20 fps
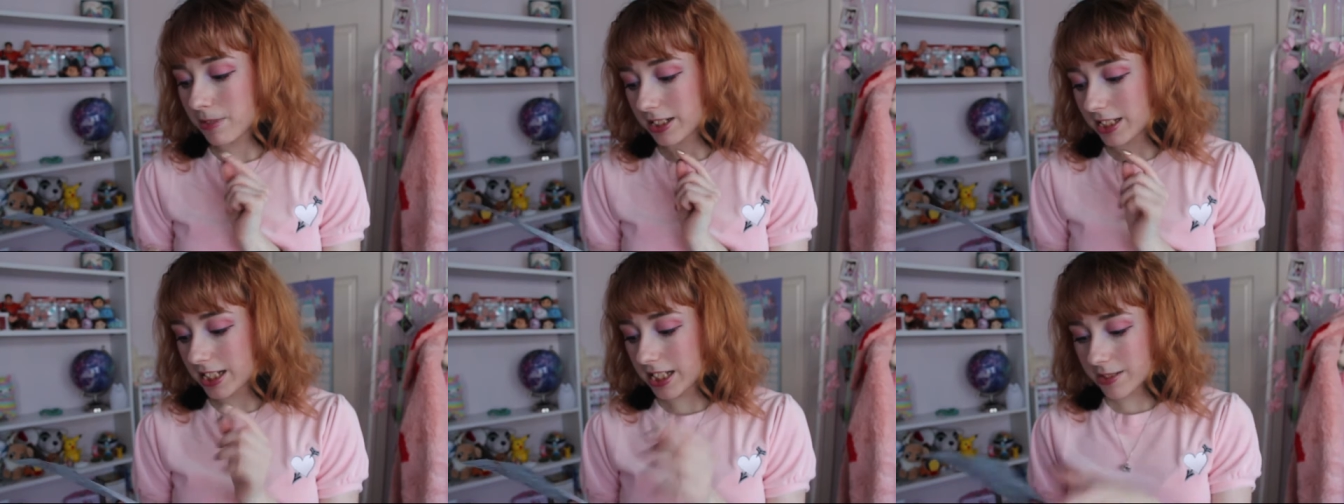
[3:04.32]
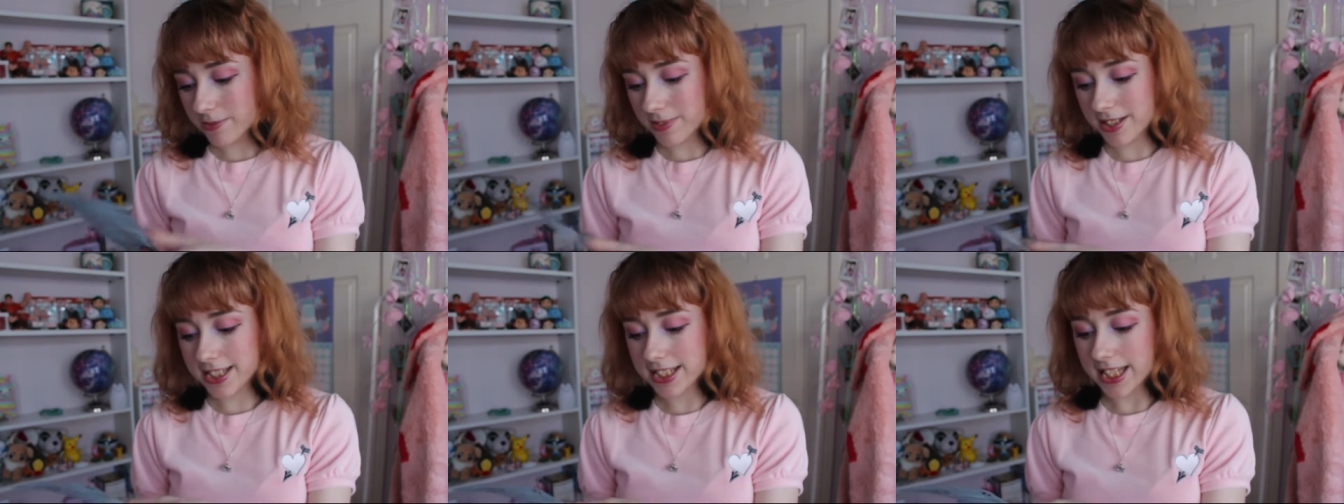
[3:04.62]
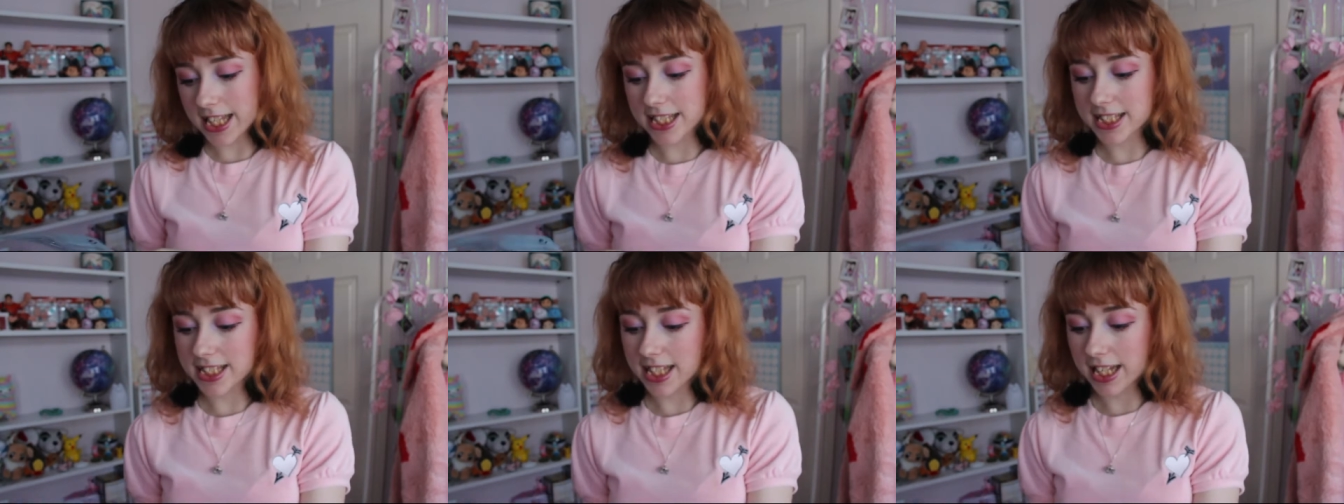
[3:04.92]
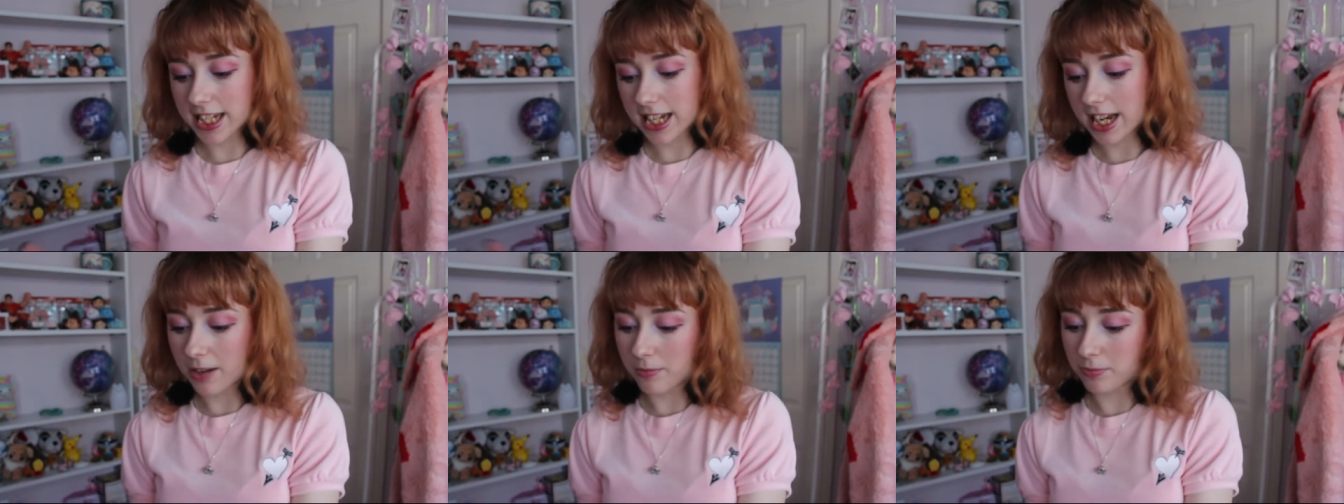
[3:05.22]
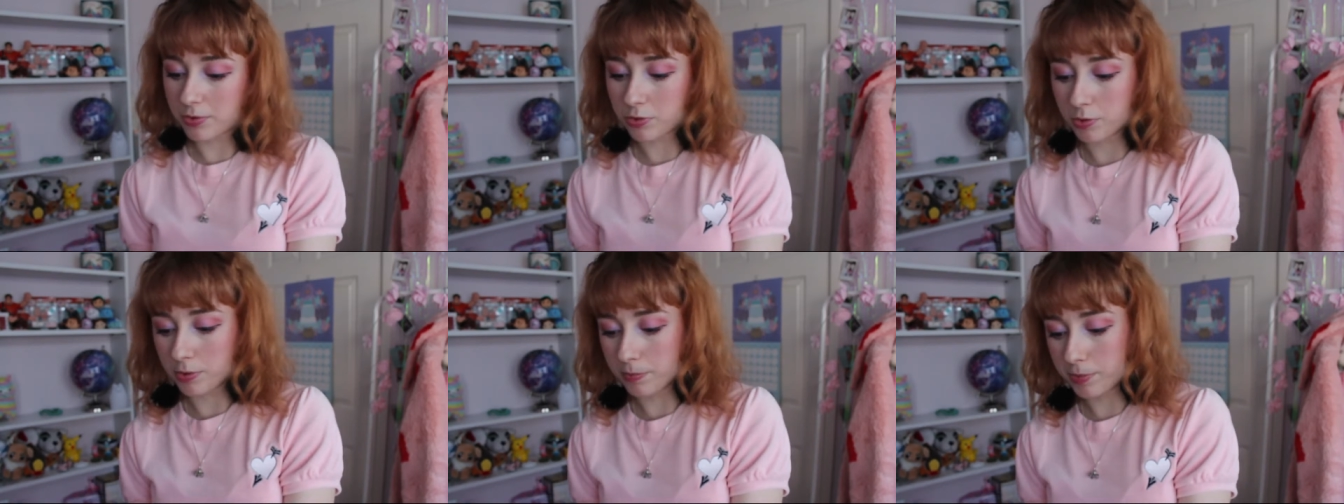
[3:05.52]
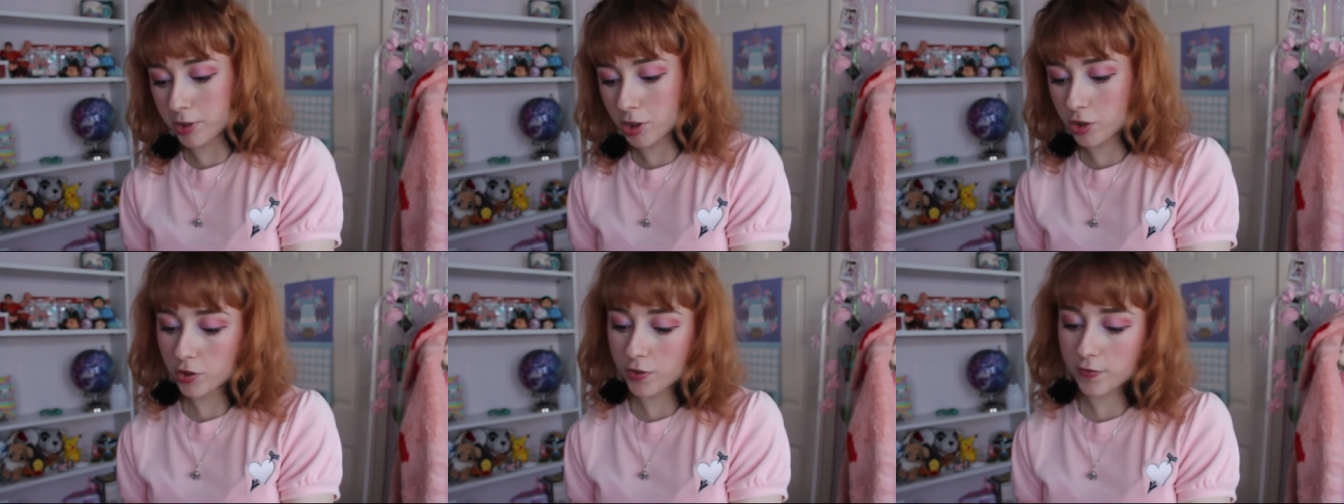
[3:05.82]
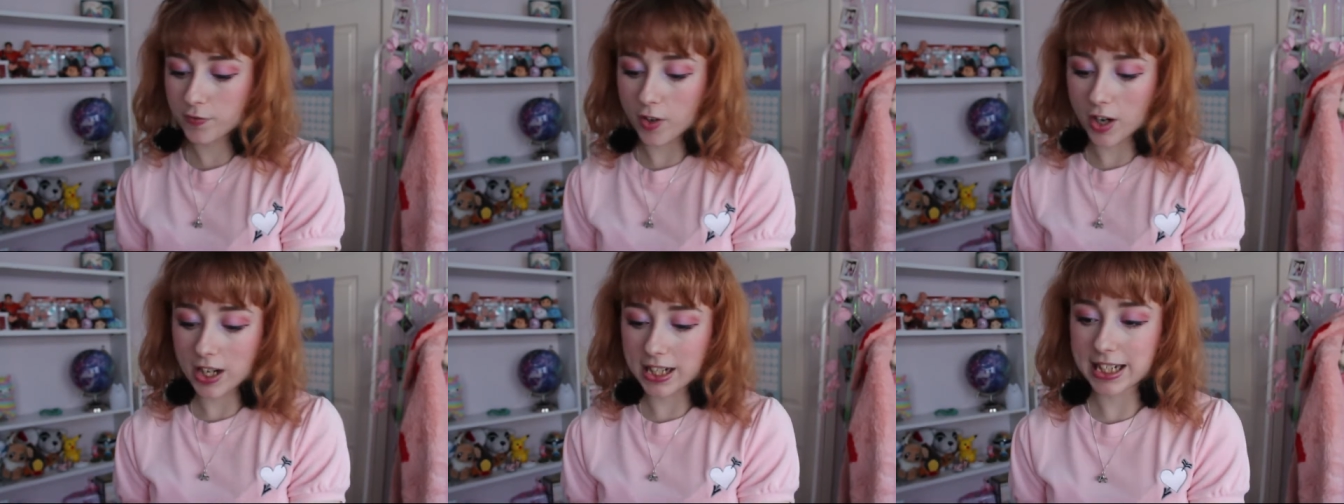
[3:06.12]
but this one says that it helps with
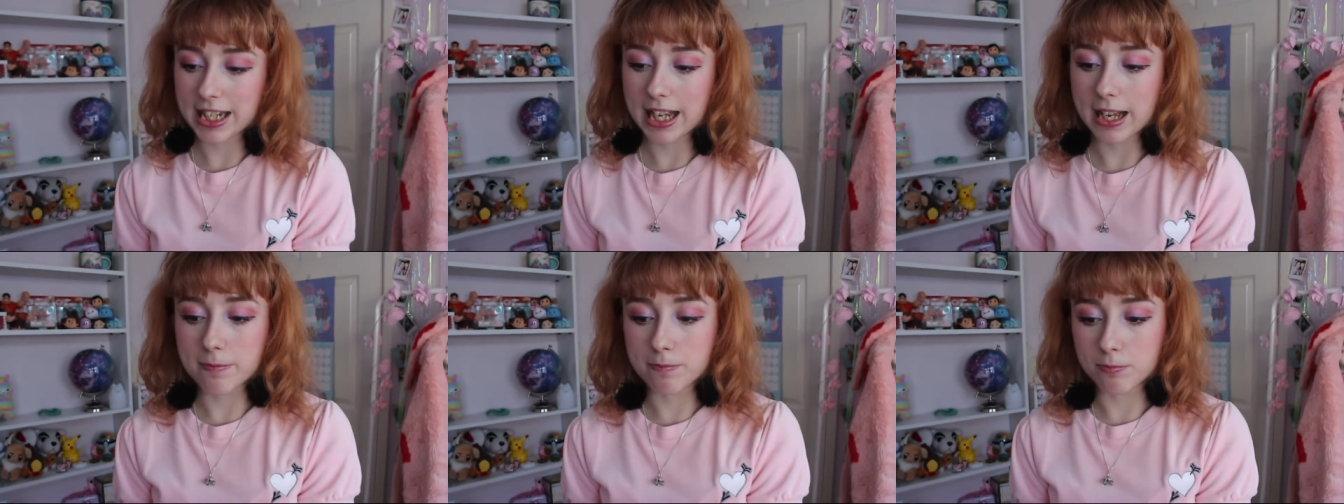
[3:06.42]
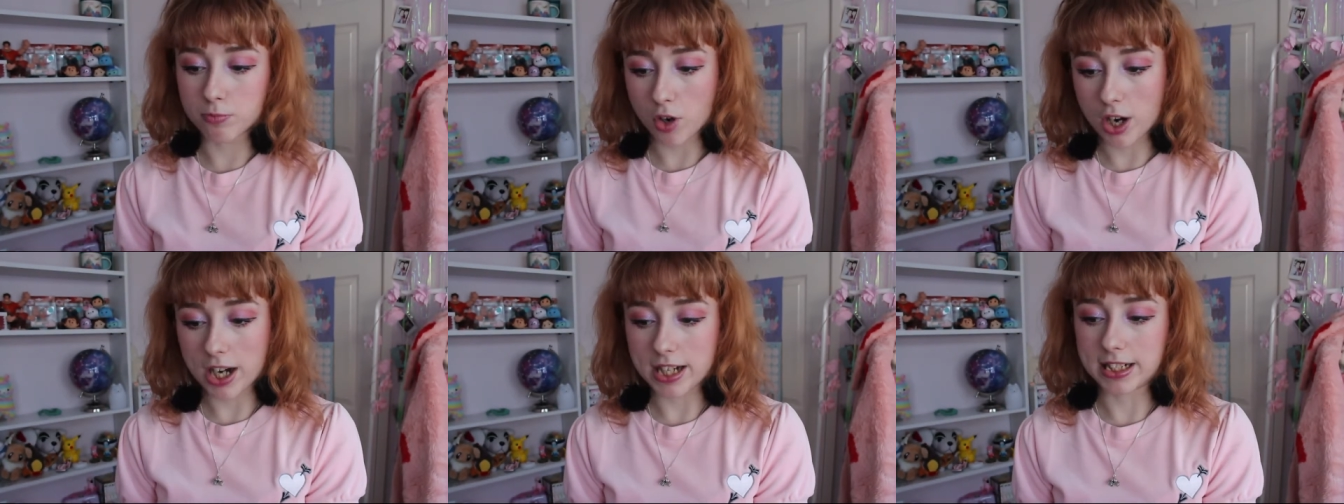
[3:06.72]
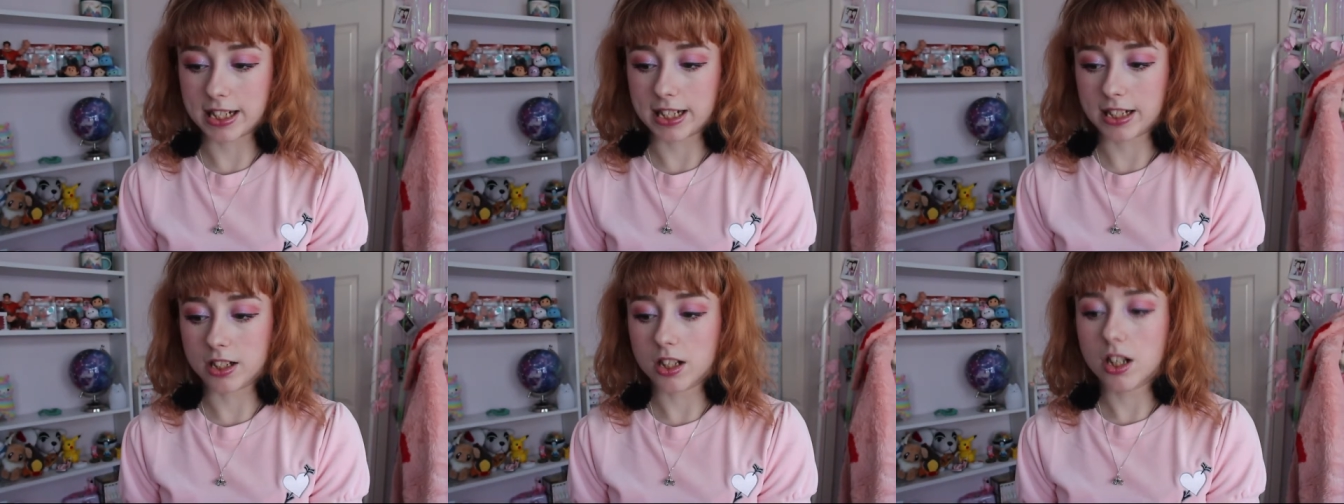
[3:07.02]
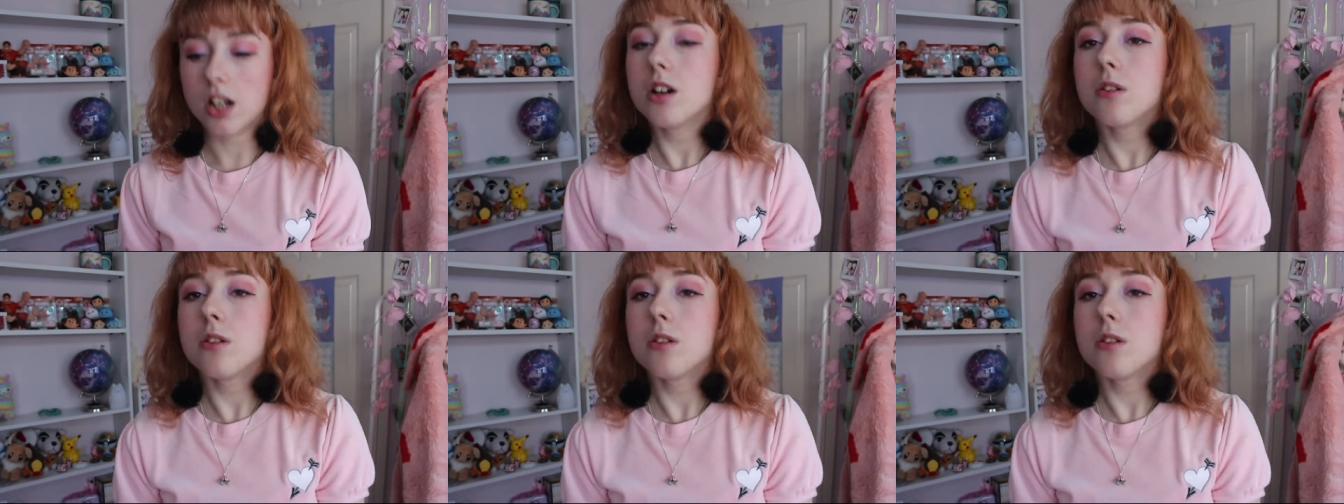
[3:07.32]
purifying and brightening